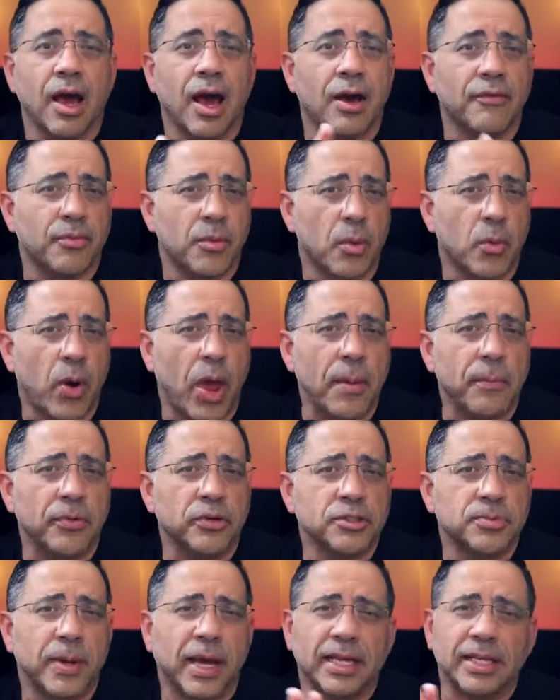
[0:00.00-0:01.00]
From a RAM
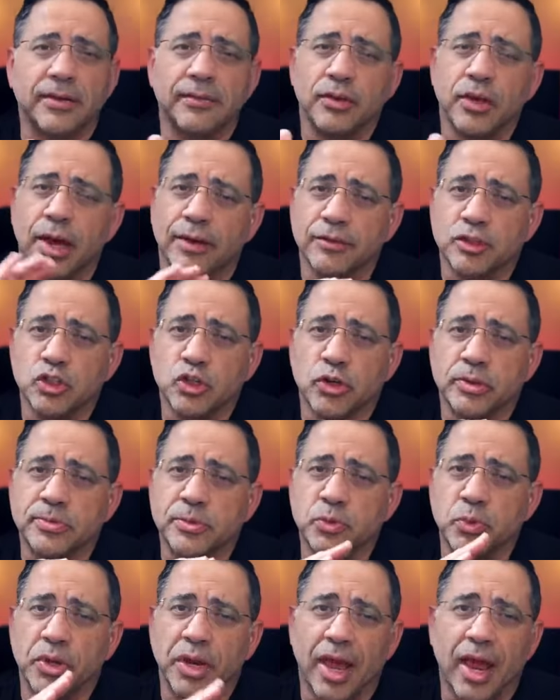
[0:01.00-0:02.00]
perspective, you have the choice
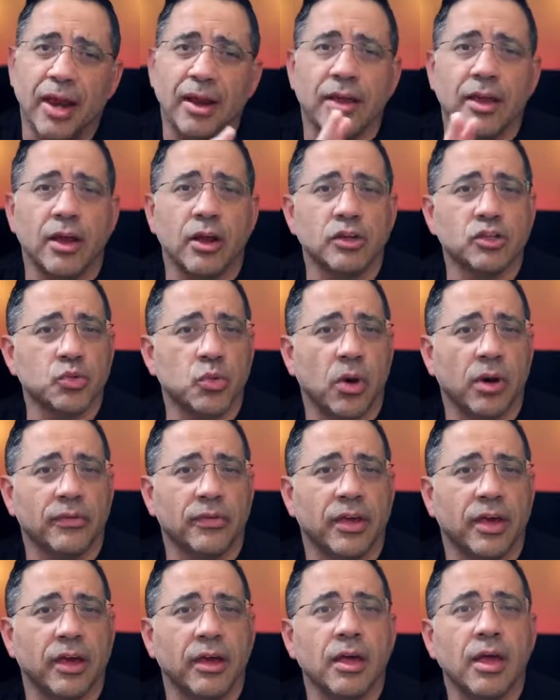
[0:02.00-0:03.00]
between 8 gig or 12
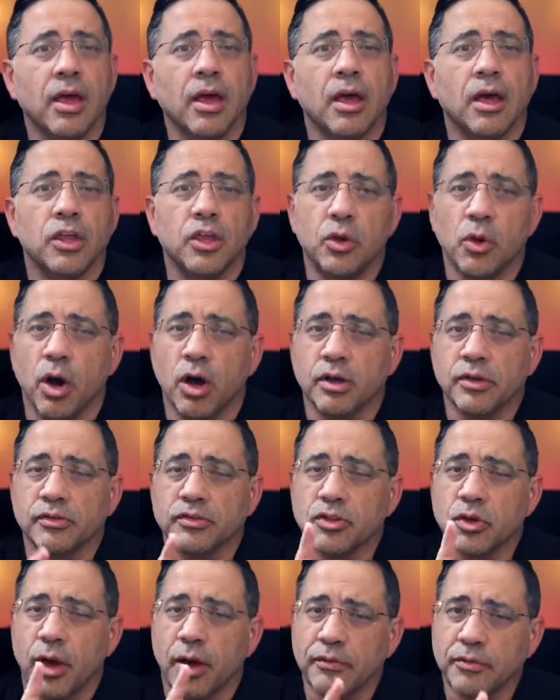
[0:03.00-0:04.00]
gig. You
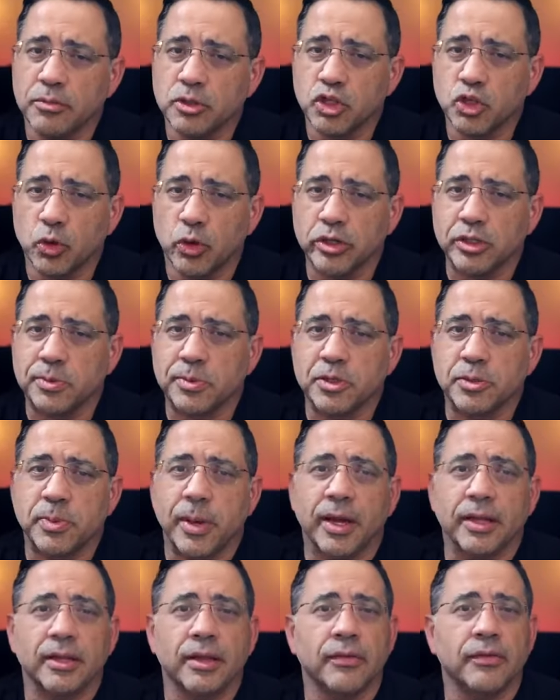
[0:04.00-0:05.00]
also have, from a storage
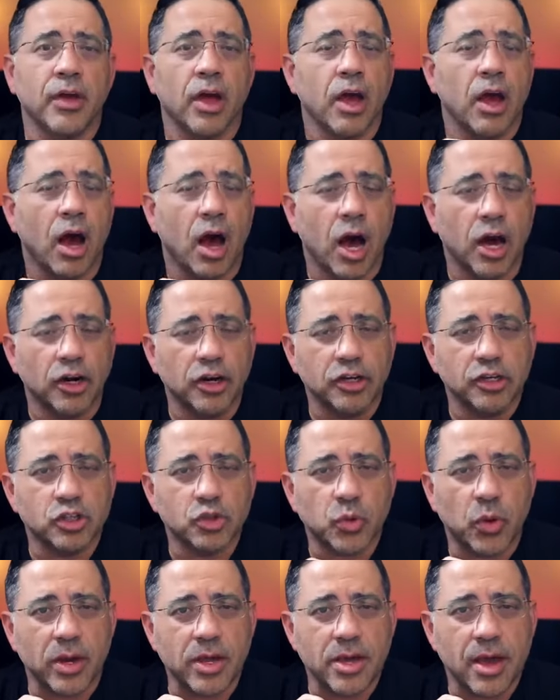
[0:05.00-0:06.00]
perspective,
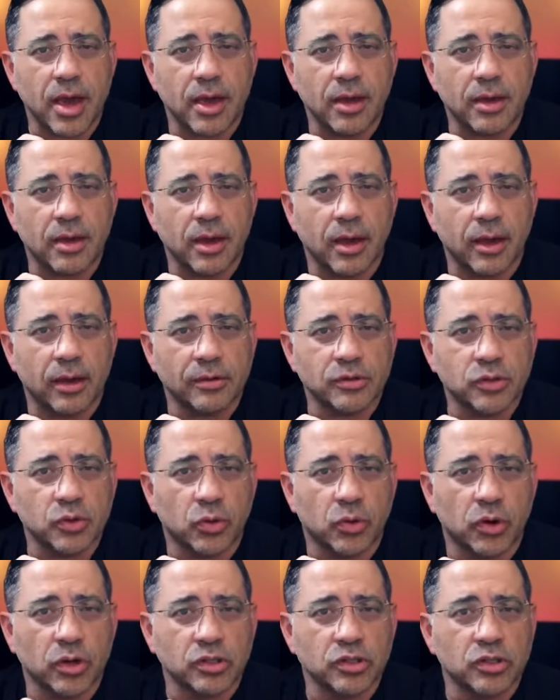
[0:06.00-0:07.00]
128 gig
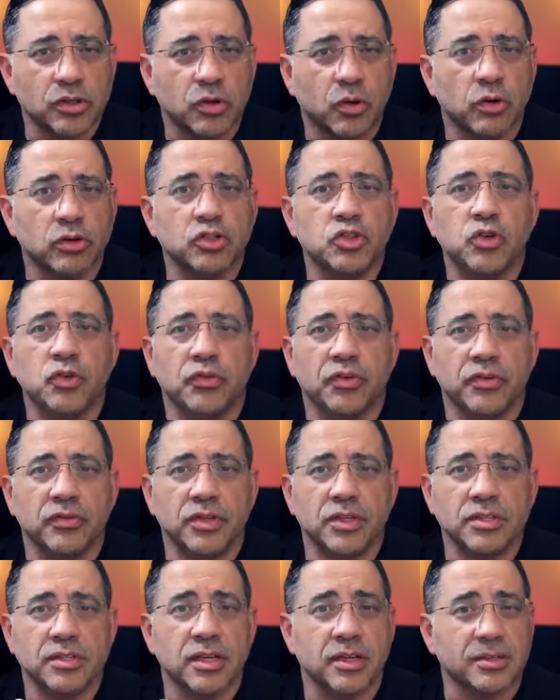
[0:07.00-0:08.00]
storage or
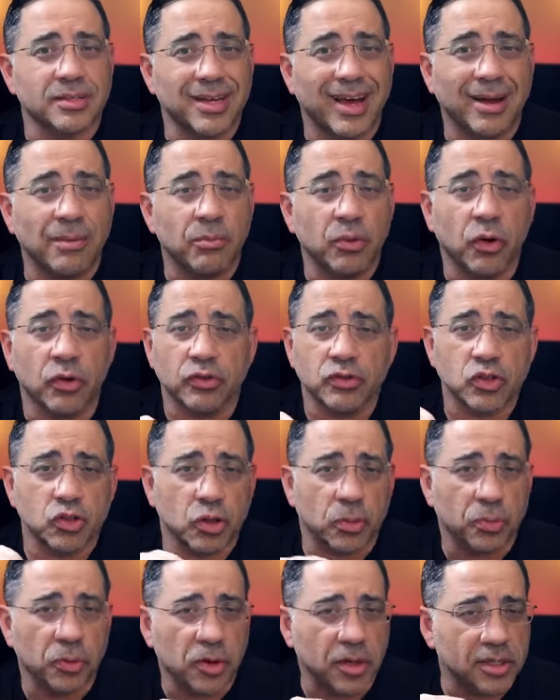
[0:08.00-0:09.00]
256 on both. So they're
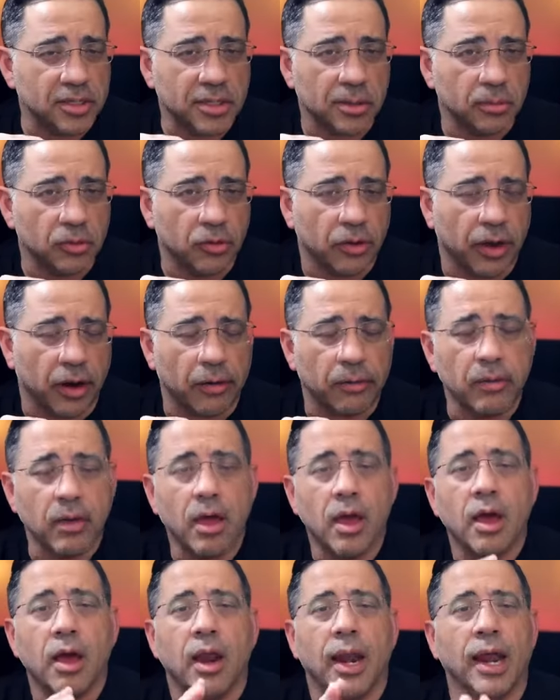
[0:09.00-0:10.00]
pretty similar there.
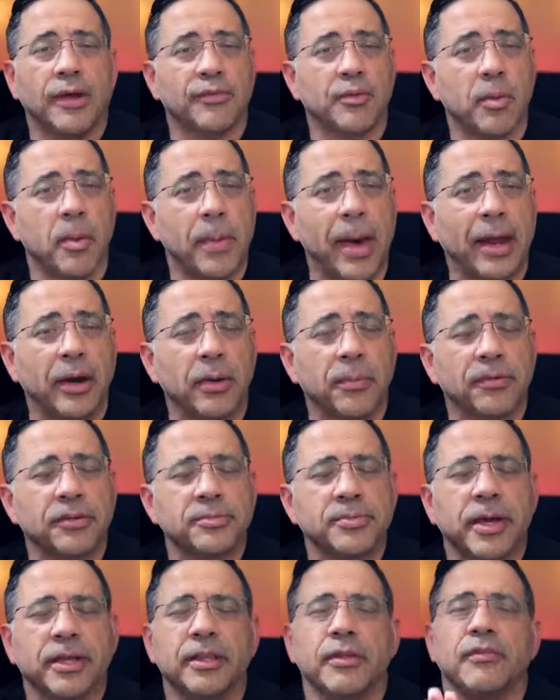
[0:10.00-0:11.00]
Now, from a battery
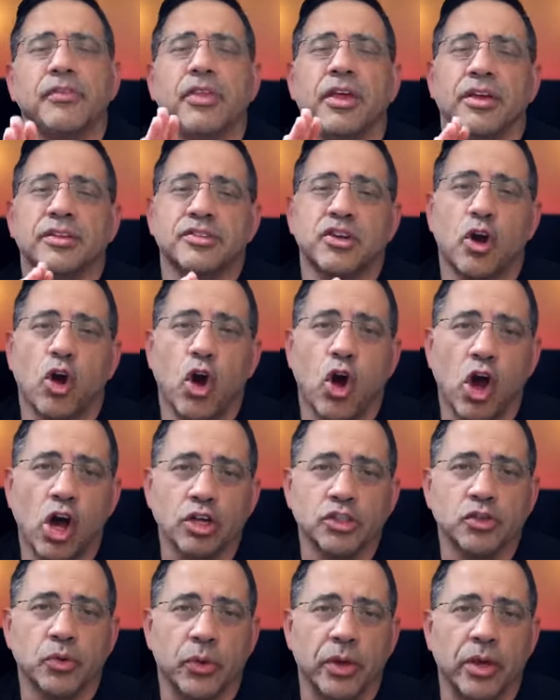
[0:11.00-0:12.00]
perspective, things are
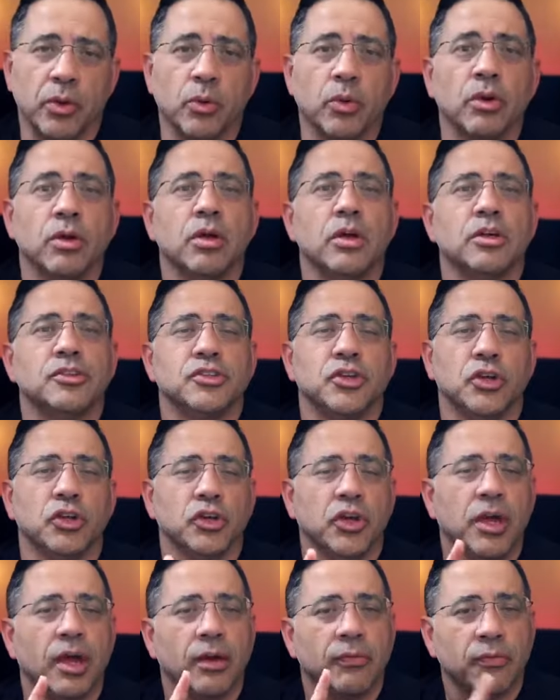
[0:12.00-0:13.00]
also equal. So you're
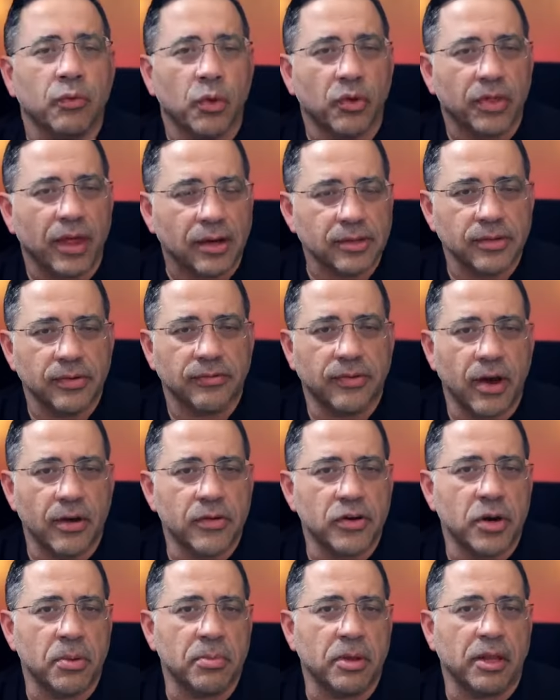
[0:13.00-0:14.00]
looking at
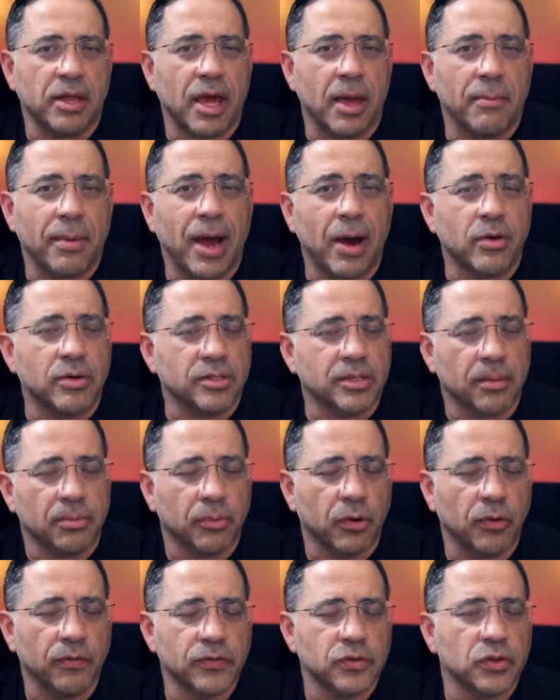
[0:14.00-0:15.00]
4,500 milliamp hours on
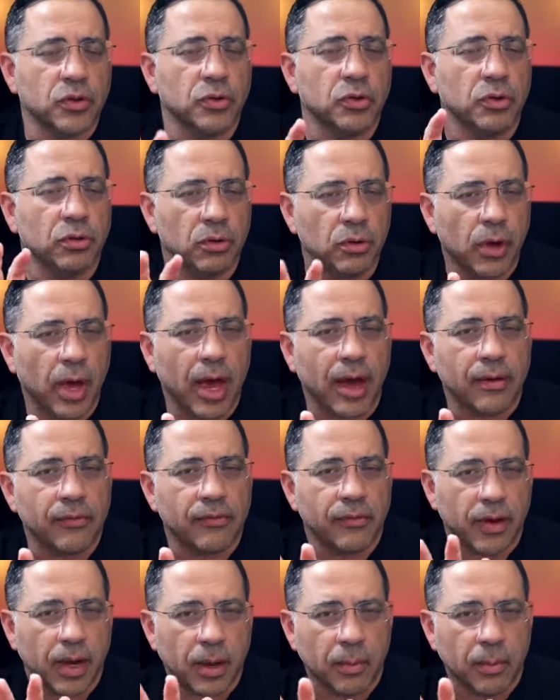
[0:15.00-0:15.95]
both. So you have,